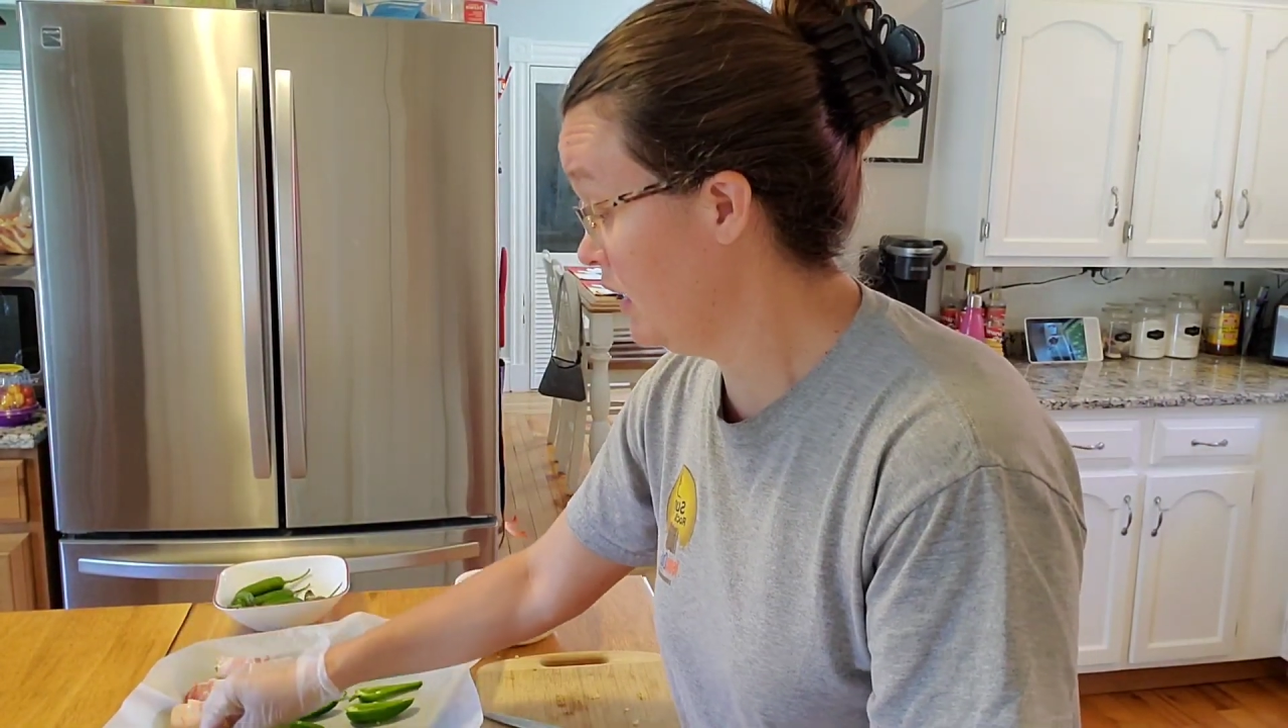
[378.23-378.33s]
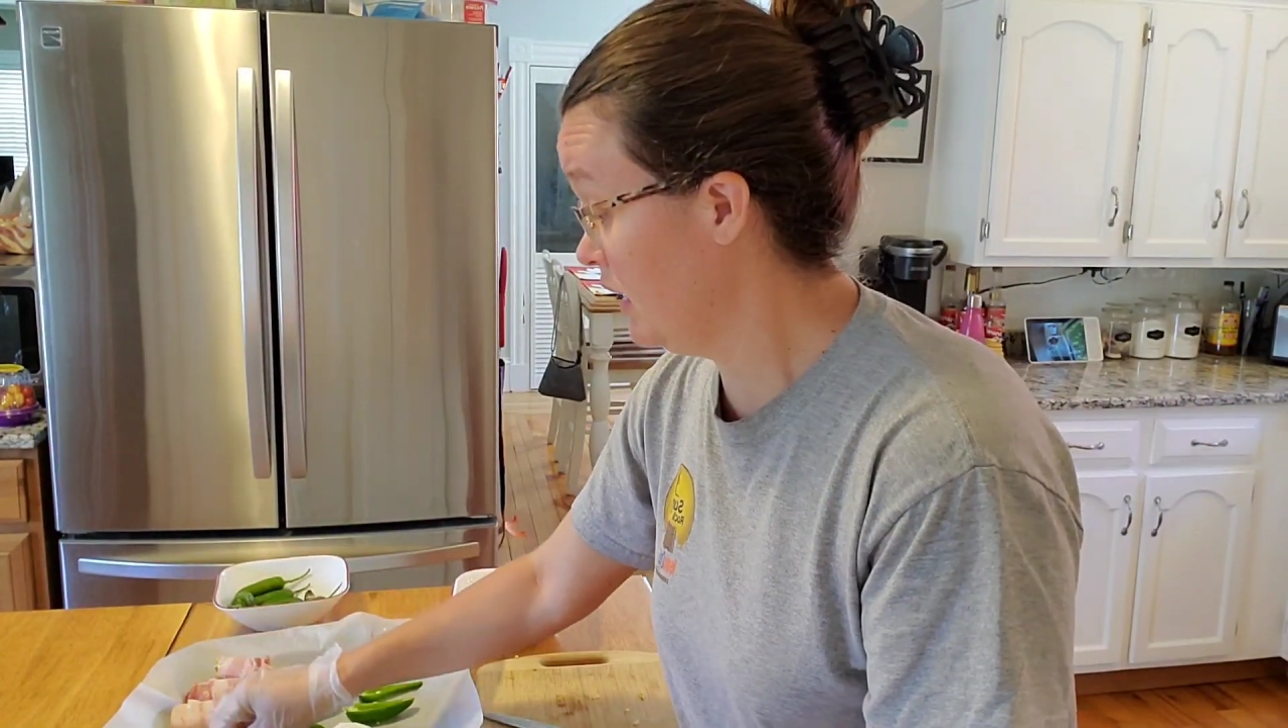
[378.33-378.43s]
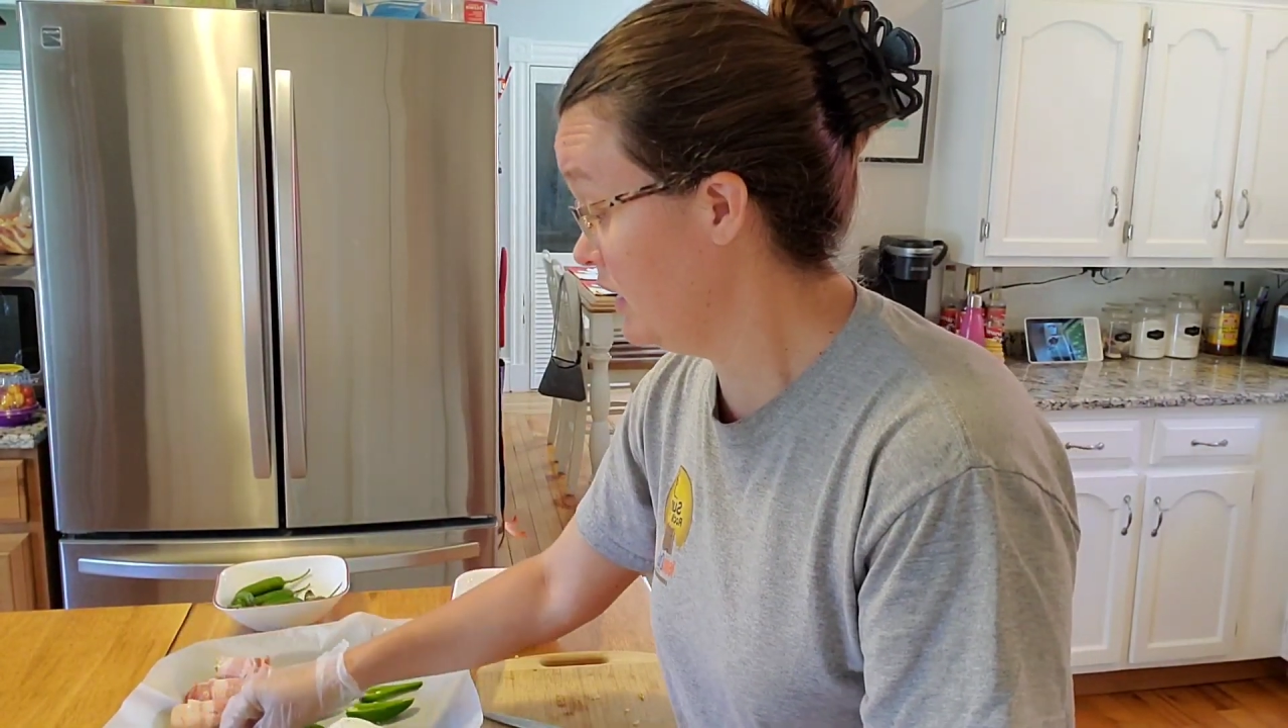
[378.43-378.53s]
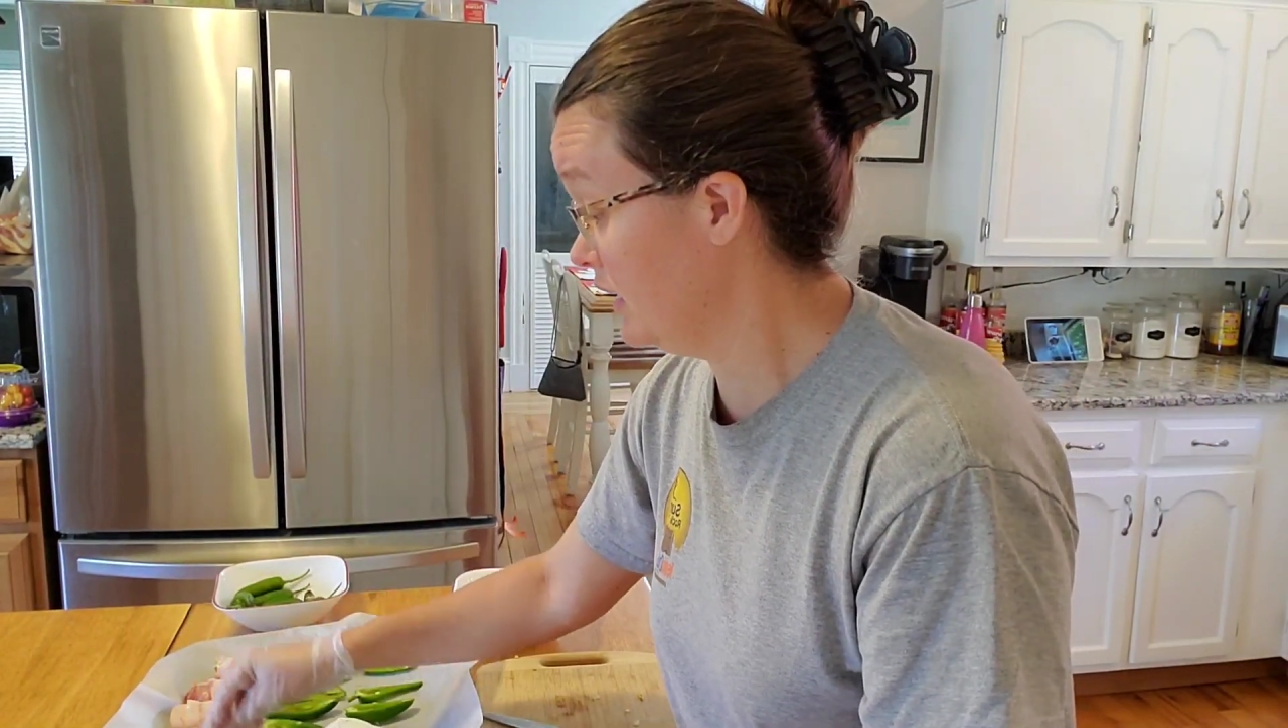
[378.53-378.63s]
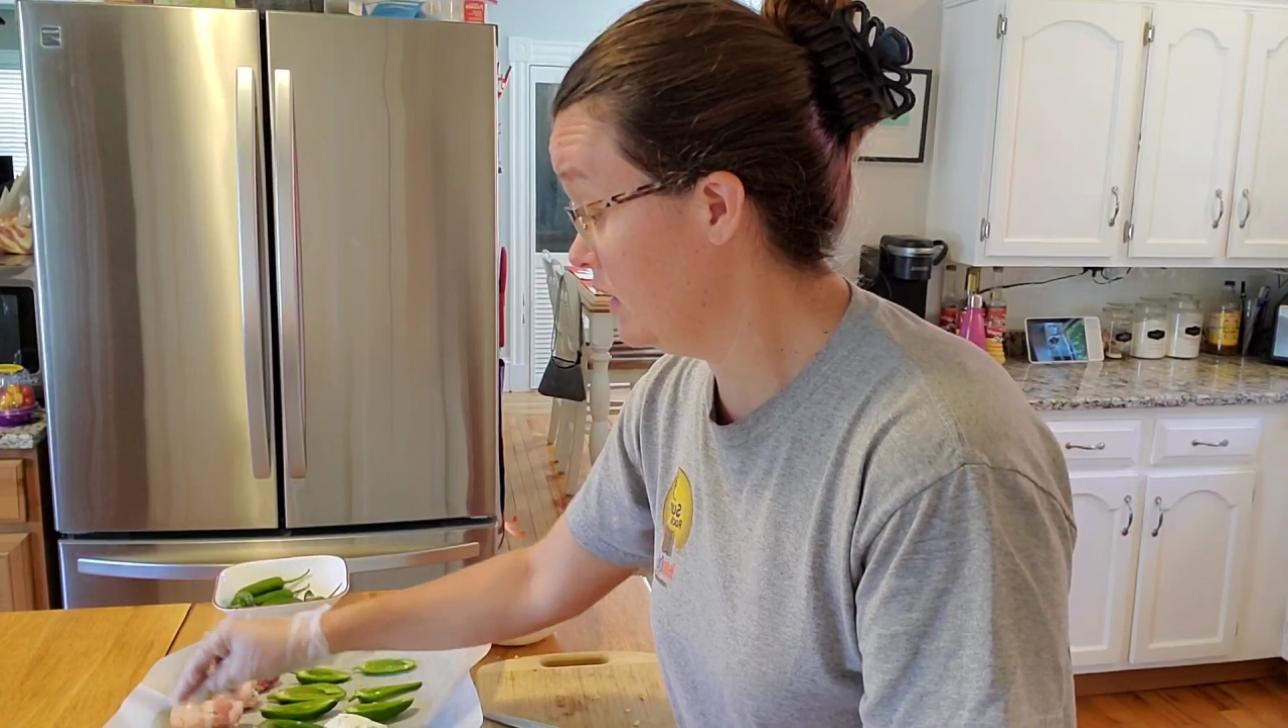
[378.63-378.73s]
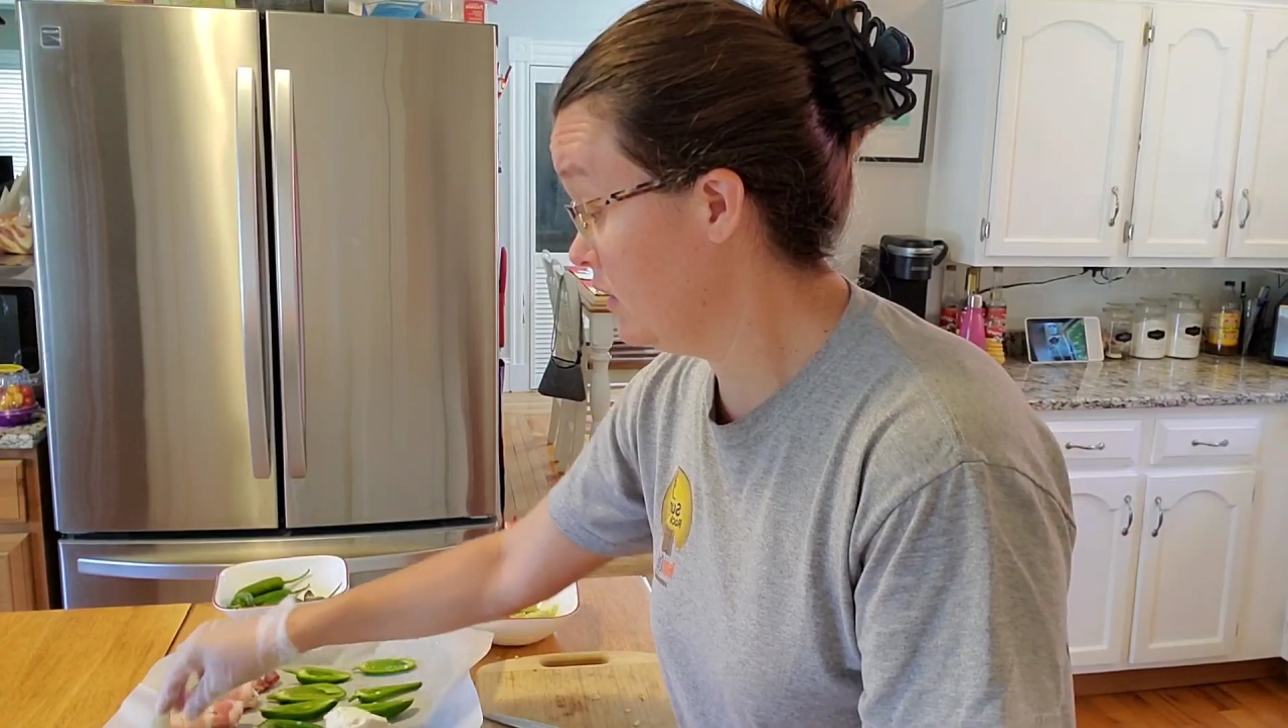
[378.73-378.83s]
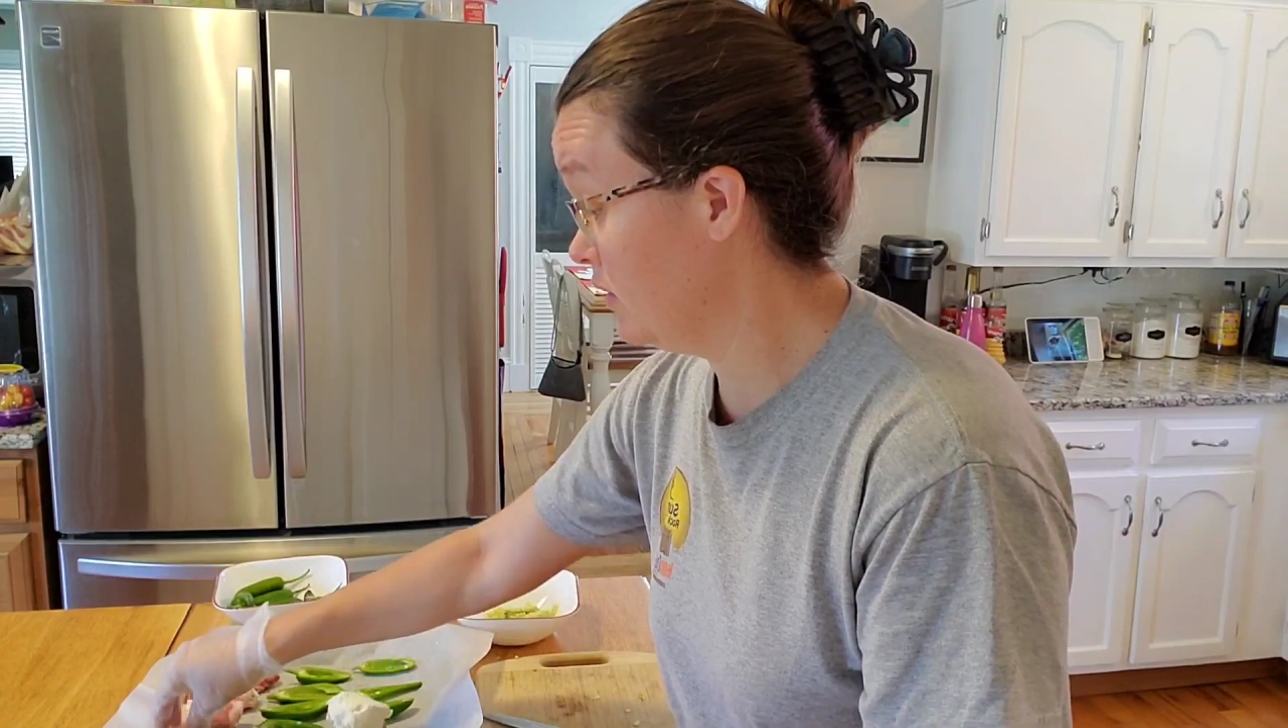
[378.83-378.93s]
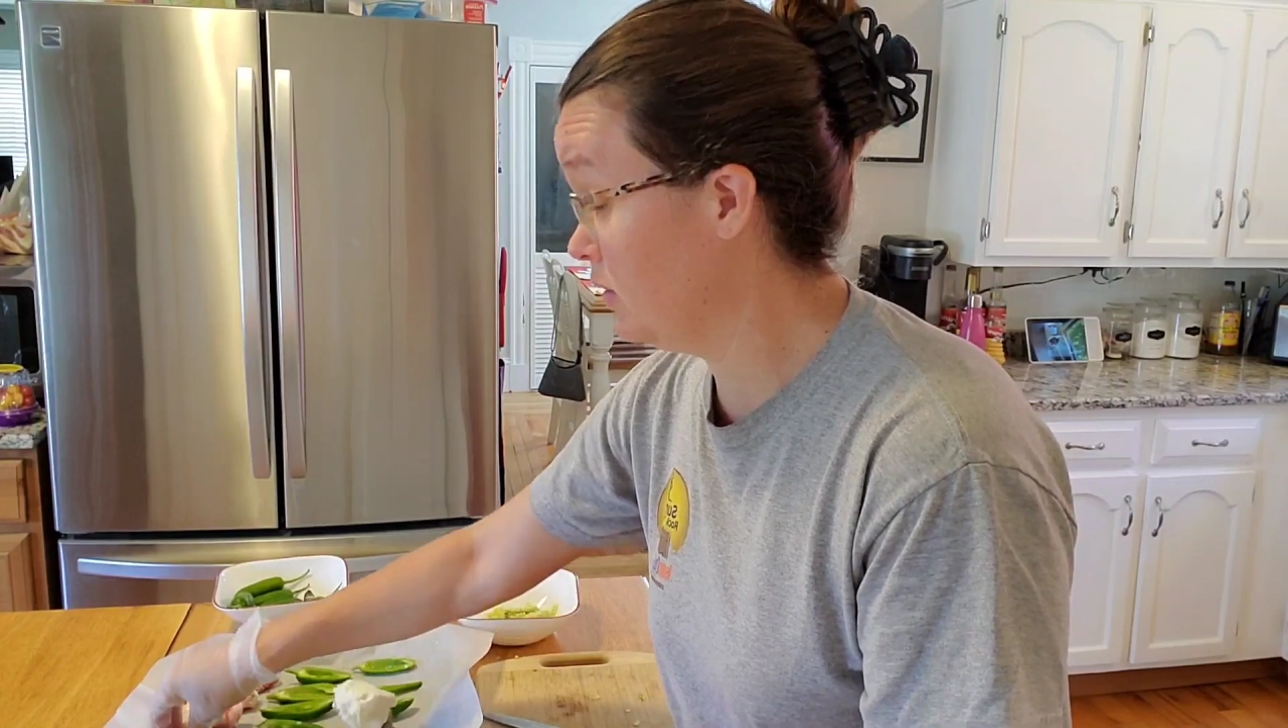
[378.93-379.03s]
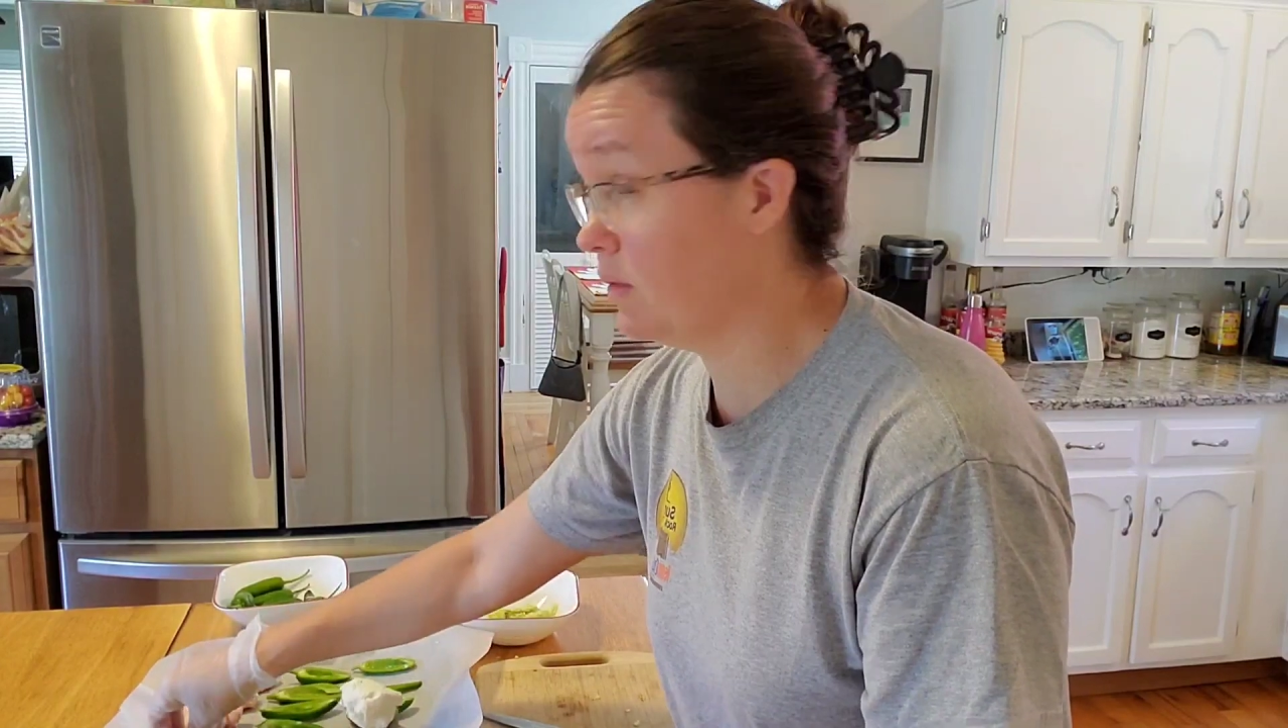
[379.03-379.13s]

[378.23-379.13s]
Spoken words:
dinner